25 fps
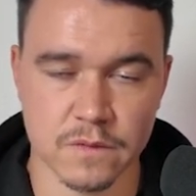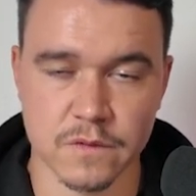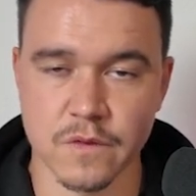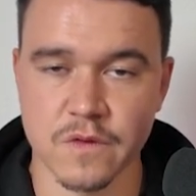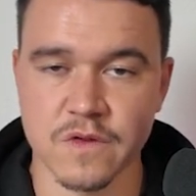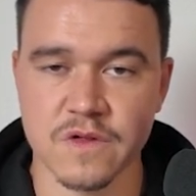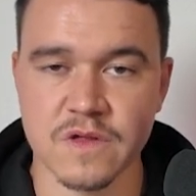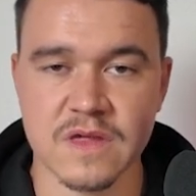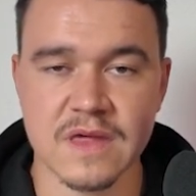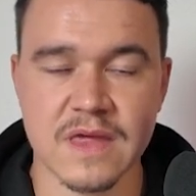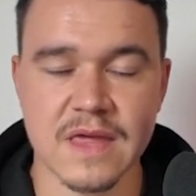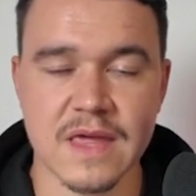to
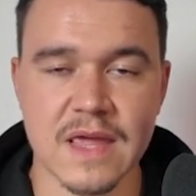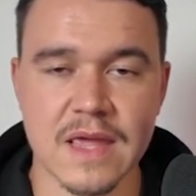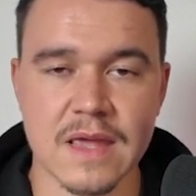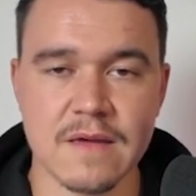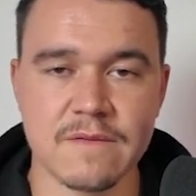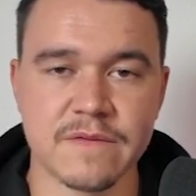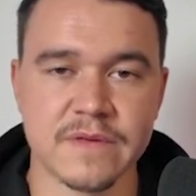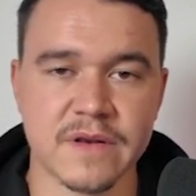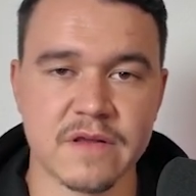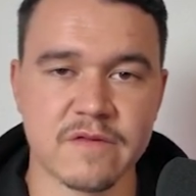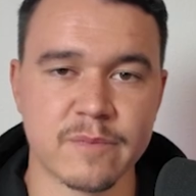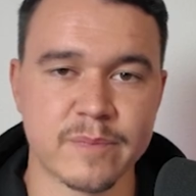see
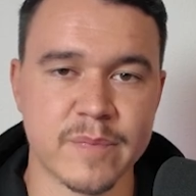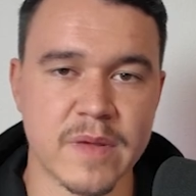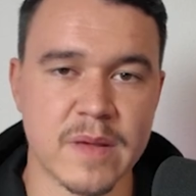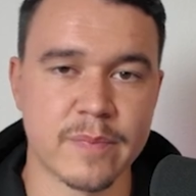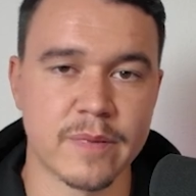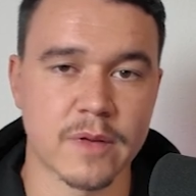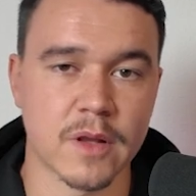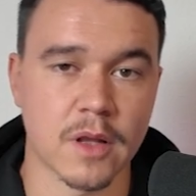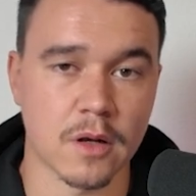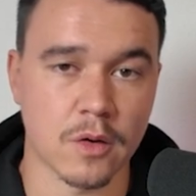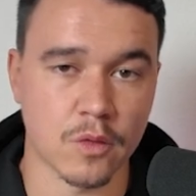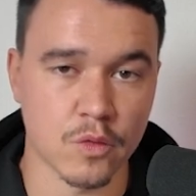even if
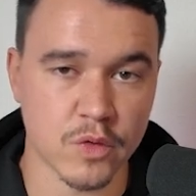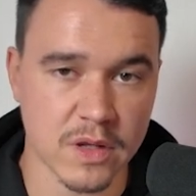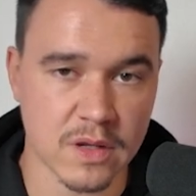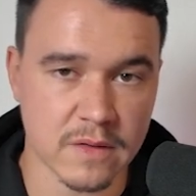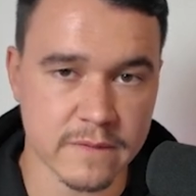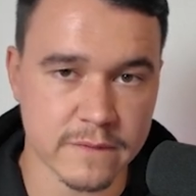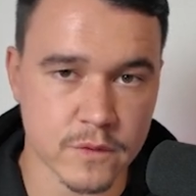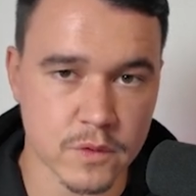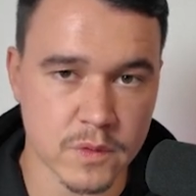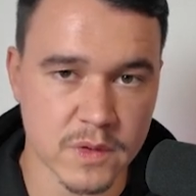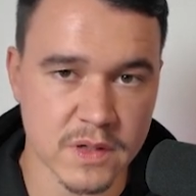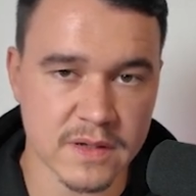people are looking
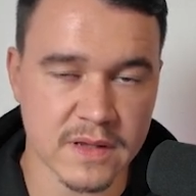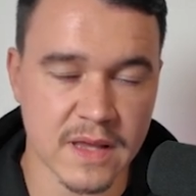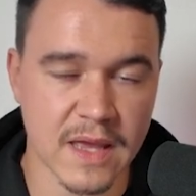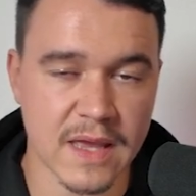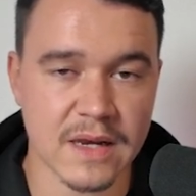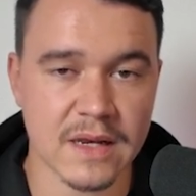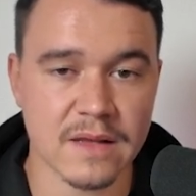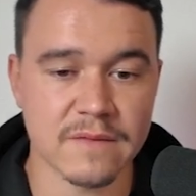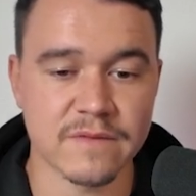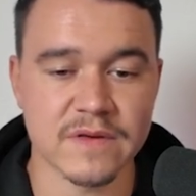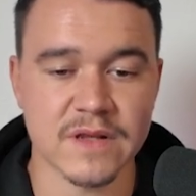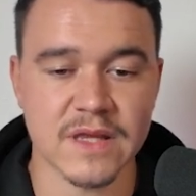for it
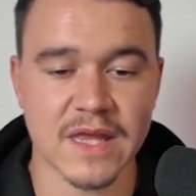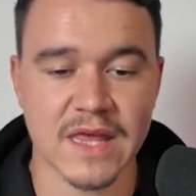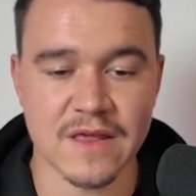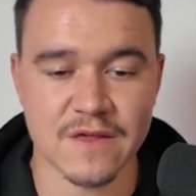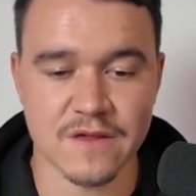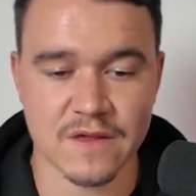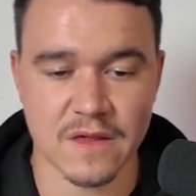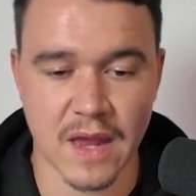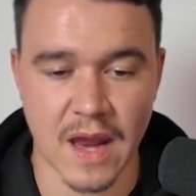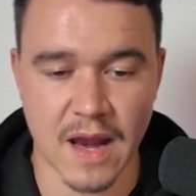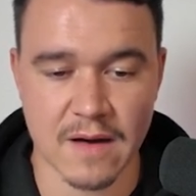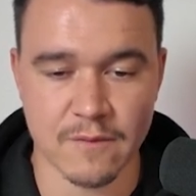and if it
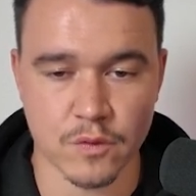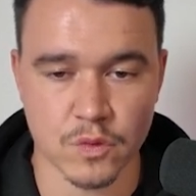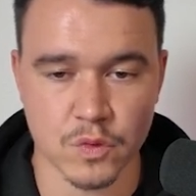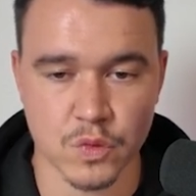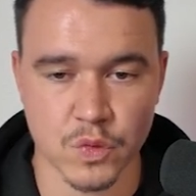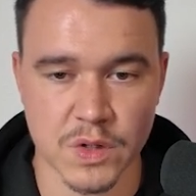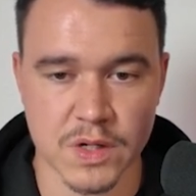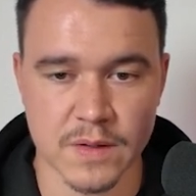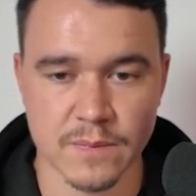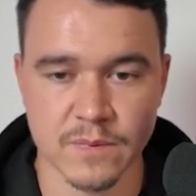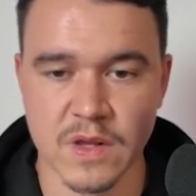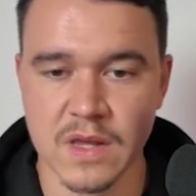is
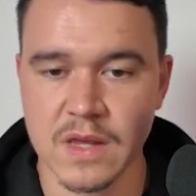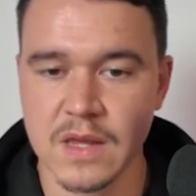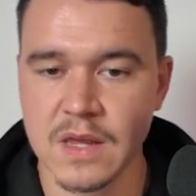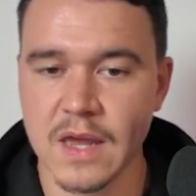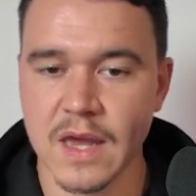evergreen.